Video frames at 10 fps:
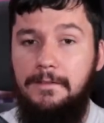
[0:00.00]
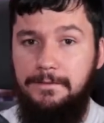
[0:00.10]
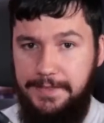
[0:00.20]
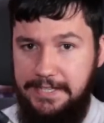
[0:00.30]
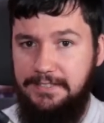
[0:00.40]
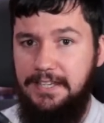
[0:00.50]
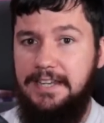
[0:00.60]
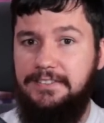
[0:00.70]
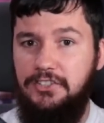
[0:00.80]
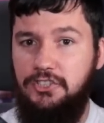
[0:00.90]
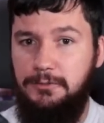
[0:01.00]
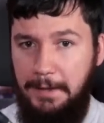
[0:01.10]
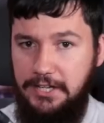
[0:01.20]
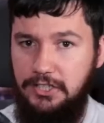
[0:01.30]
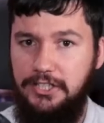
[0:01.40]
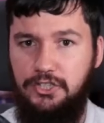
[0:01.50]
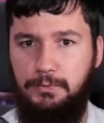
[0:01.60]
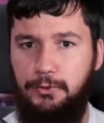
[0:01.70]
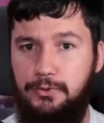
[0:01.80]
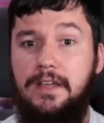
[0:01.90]
This is especially
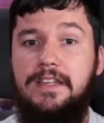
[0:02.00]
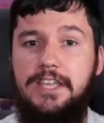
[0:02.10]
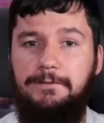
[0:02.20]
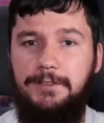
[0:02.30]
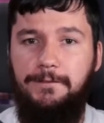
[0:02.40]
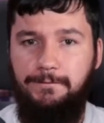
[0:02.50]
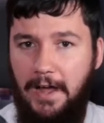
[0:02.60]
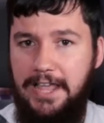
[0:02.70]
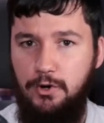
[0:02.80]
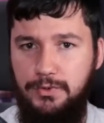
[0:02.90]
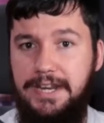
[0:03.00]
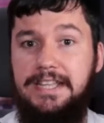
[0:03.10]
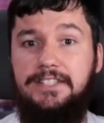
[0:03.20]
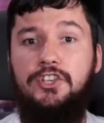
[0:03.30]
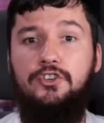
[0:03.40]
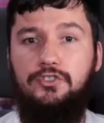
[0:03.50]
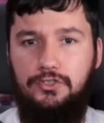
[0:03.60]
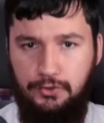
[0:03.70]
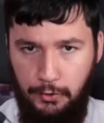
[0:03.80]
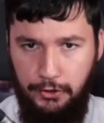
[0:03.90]
true if the file needs
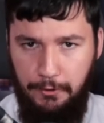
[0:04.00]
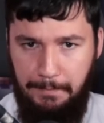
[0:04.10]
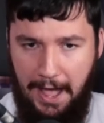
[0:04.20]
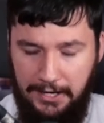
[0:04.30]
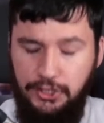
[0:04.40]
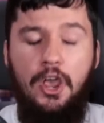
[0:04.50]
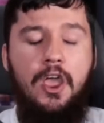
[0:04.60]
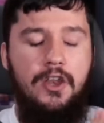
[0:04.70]
sudo bash.